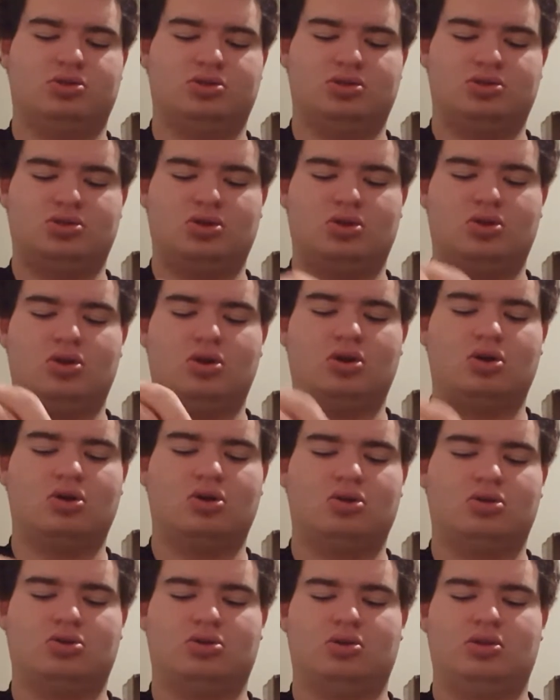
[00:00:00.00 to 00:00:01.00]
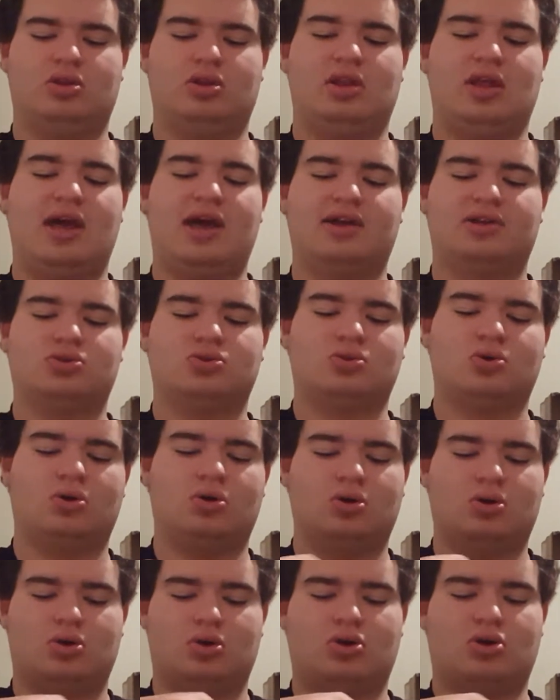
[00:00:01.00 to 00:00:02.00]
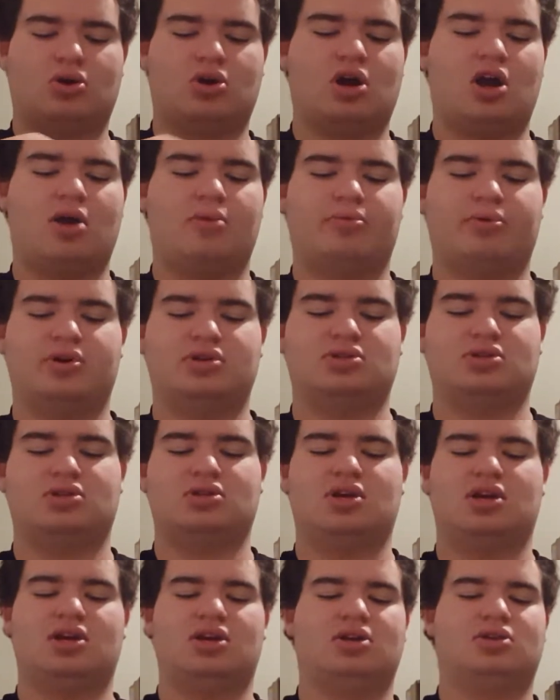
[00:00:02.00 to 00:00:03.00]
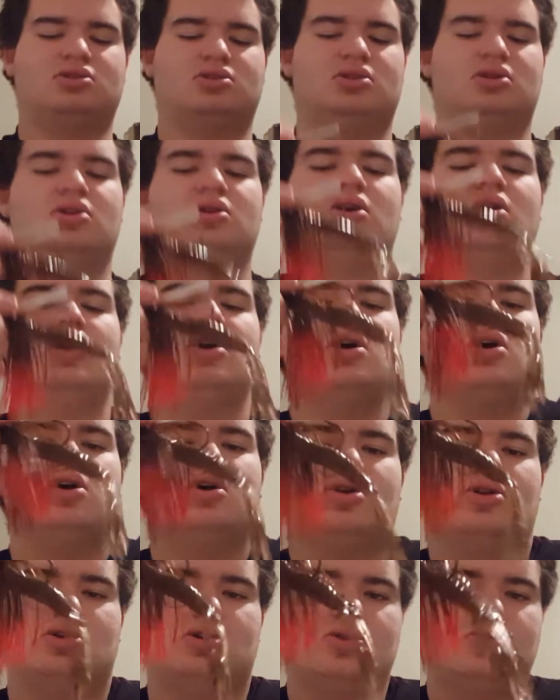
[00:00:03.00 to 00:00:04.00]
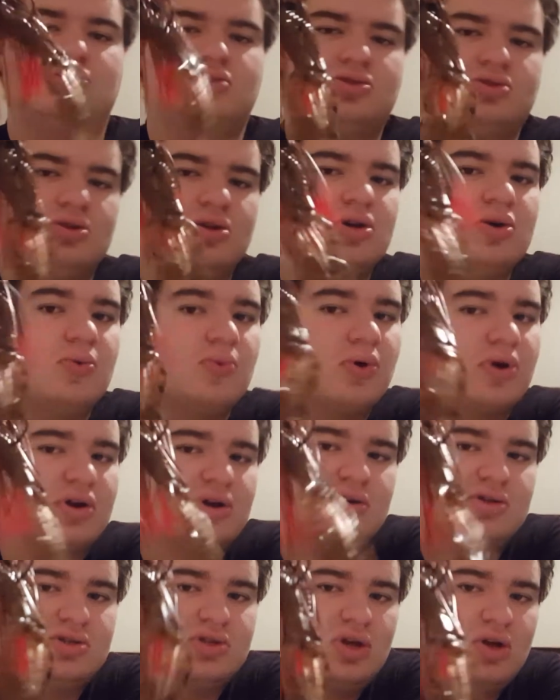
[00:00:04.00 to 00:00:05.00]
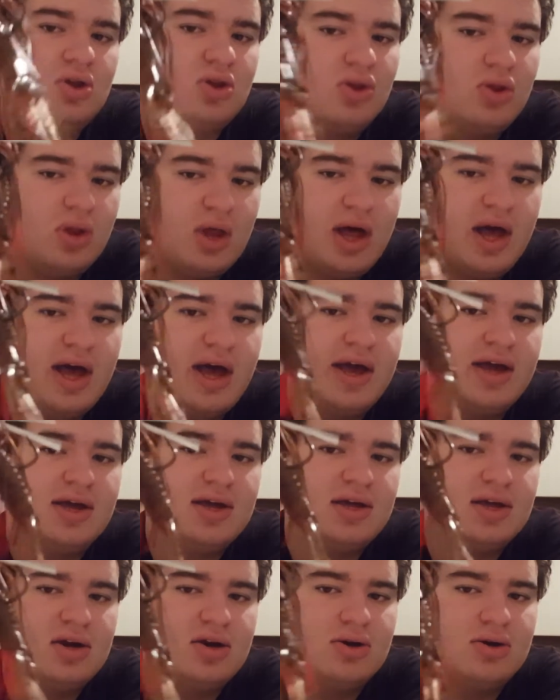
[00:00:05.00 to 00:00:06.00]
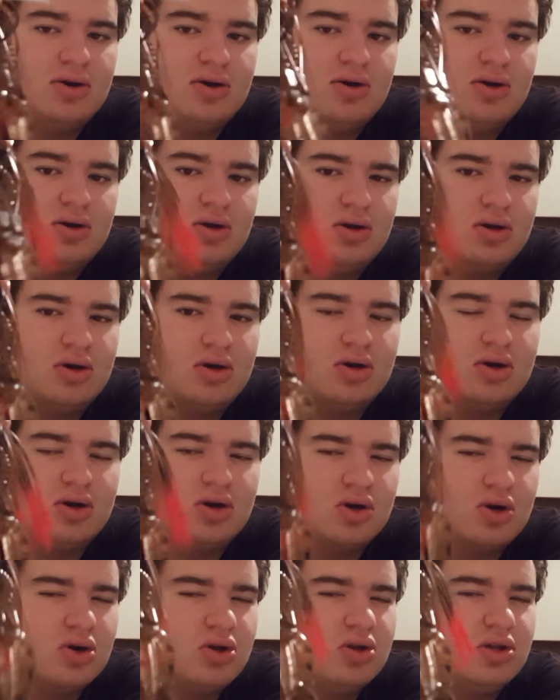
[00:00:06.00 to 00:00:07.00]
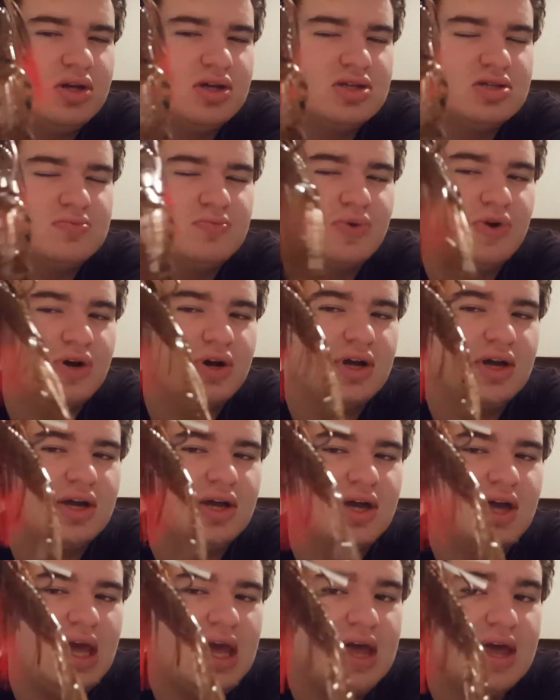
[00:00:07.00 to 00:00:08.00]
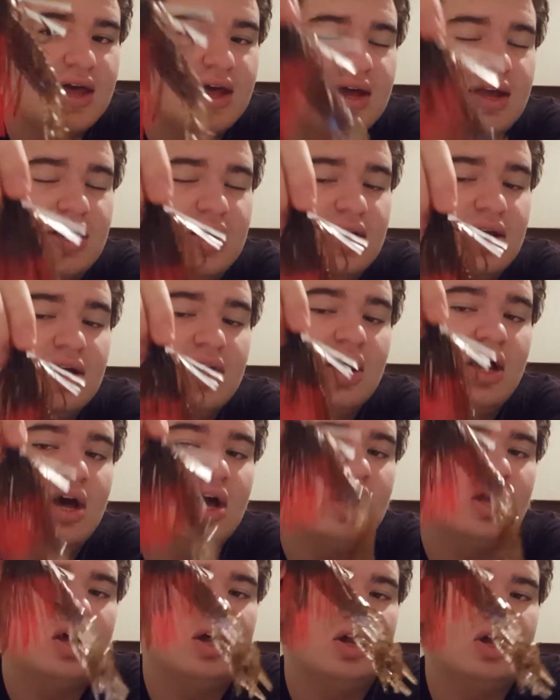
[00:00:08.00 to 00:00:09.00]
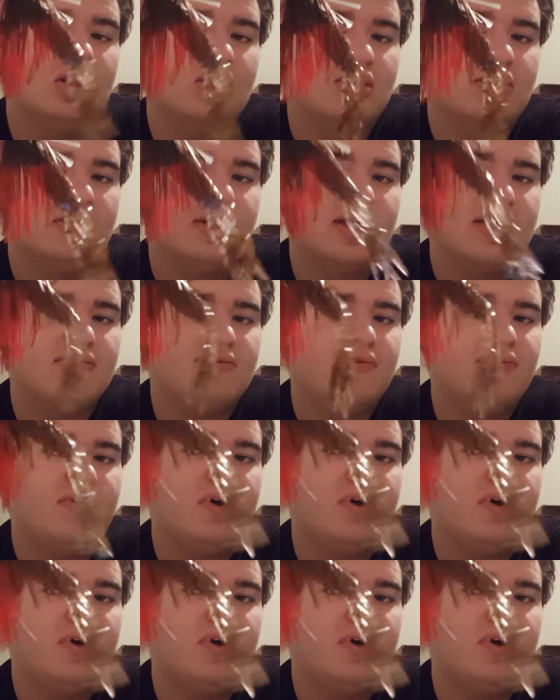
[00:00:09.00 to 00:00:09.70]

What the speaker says: just a little natural craw presentation. Usually works a lot in early spring and late